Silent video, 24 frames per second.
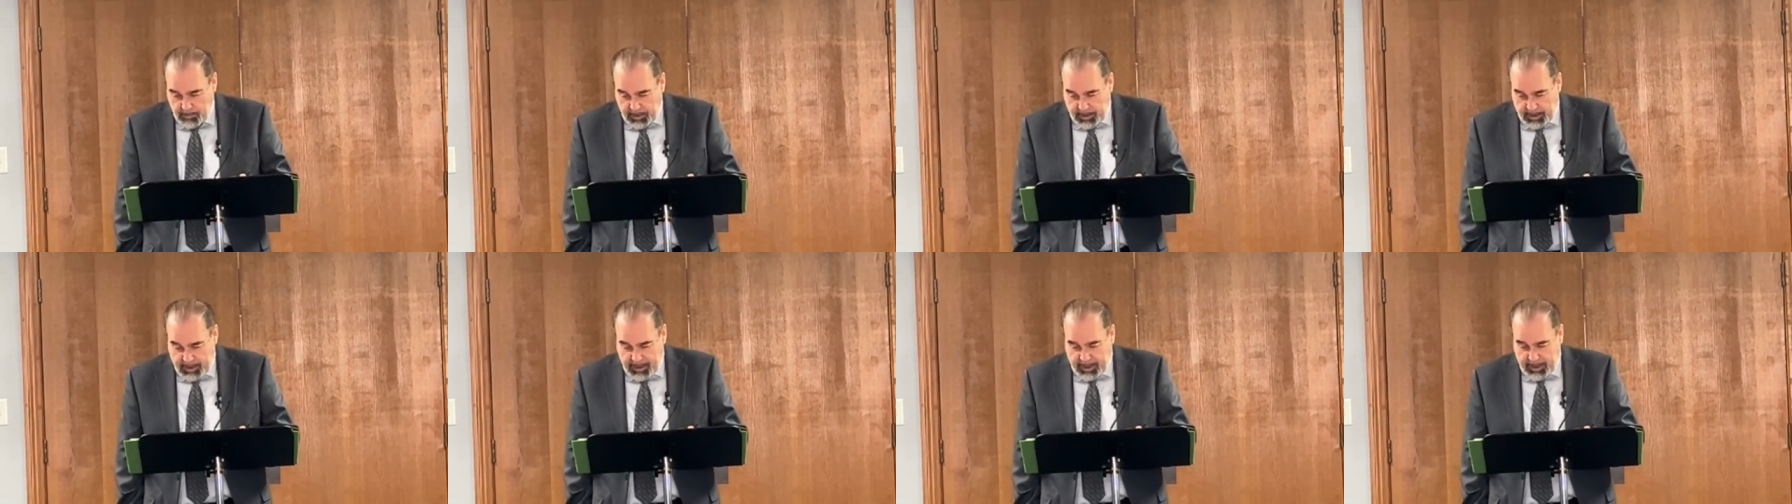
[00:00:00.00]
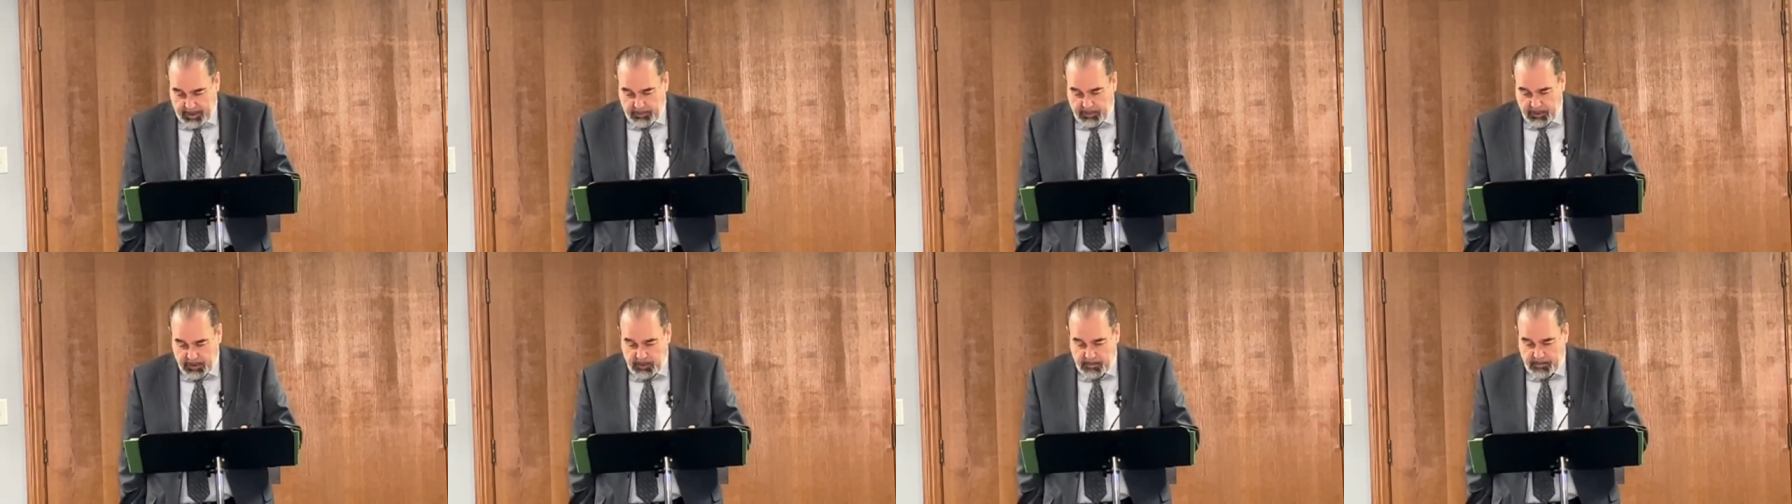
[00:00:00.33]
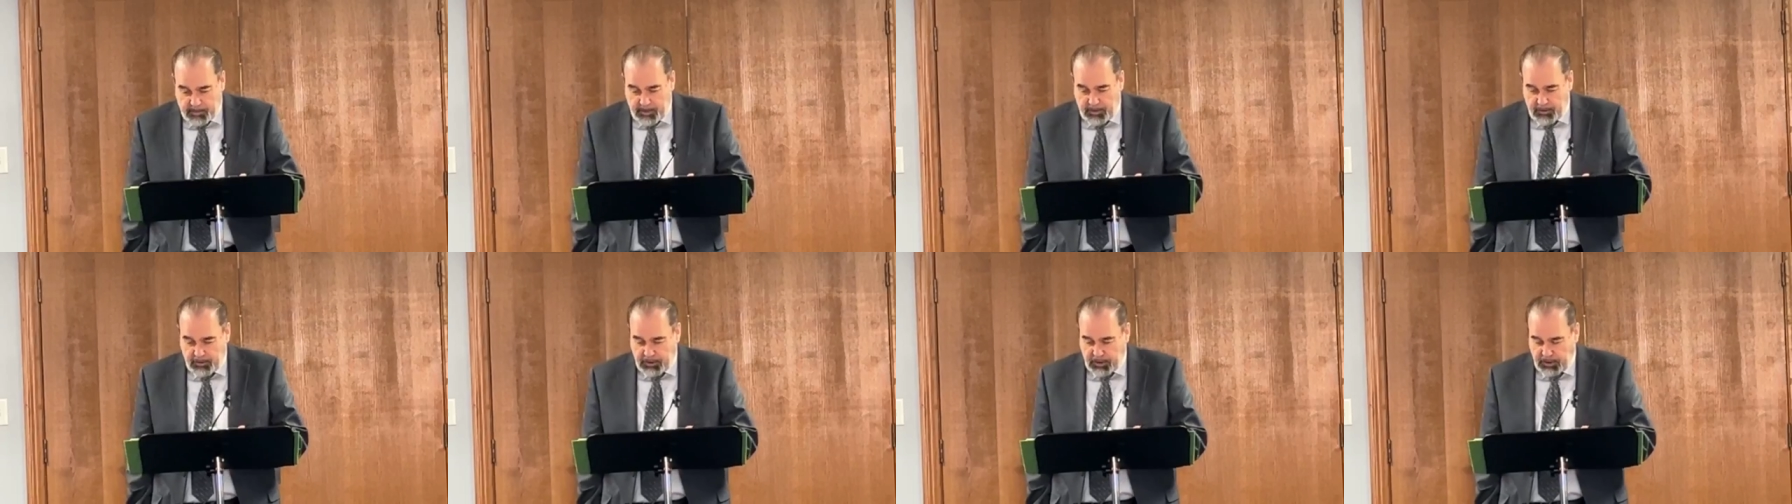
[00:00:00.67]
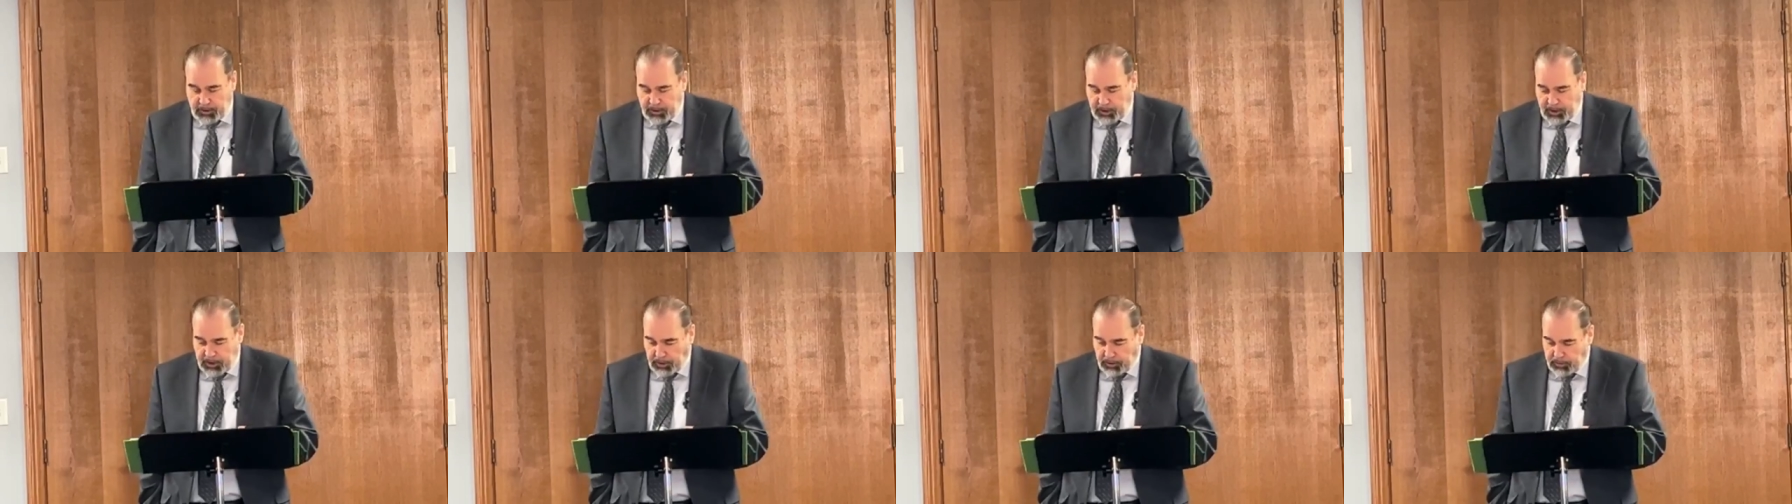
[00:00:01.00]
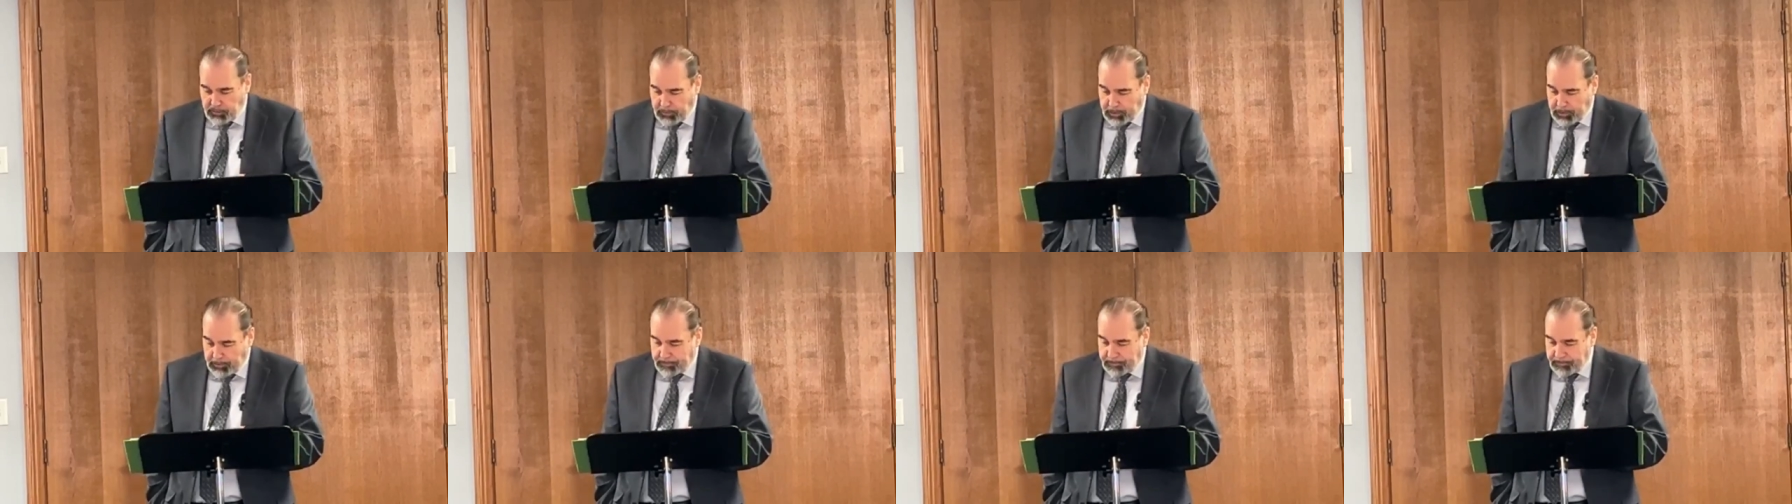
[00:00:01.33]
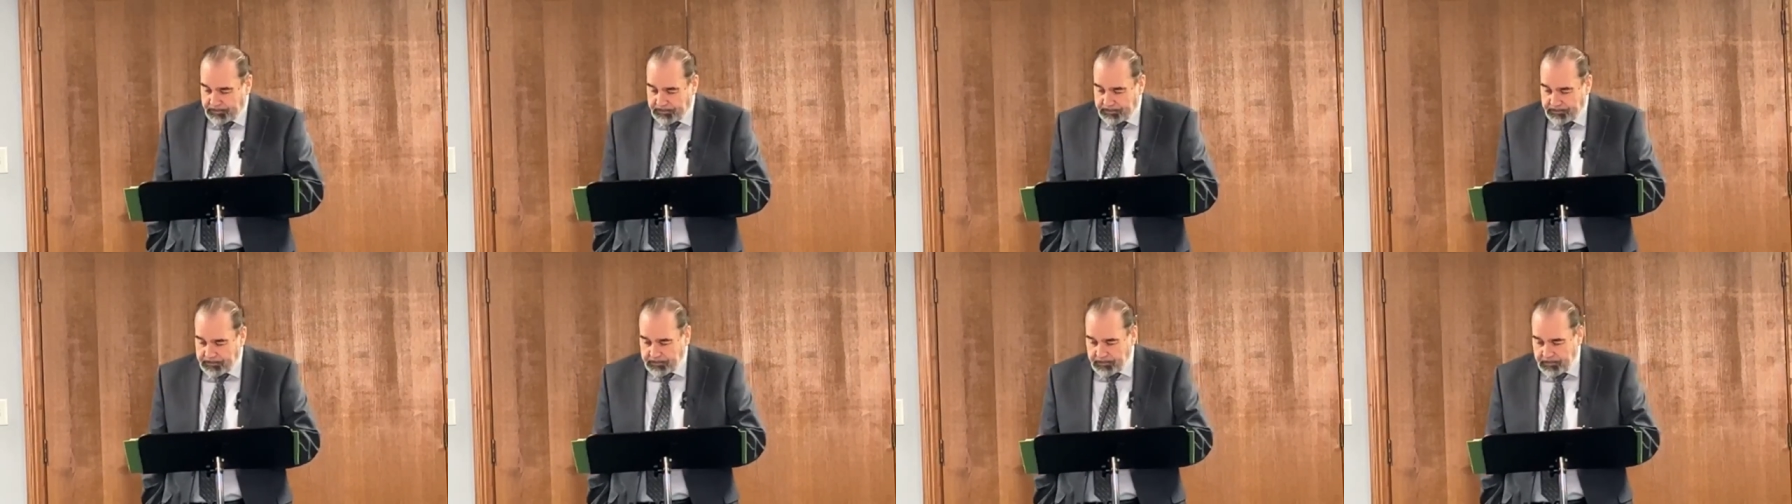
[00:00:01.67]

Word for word: beginning with spiritual children.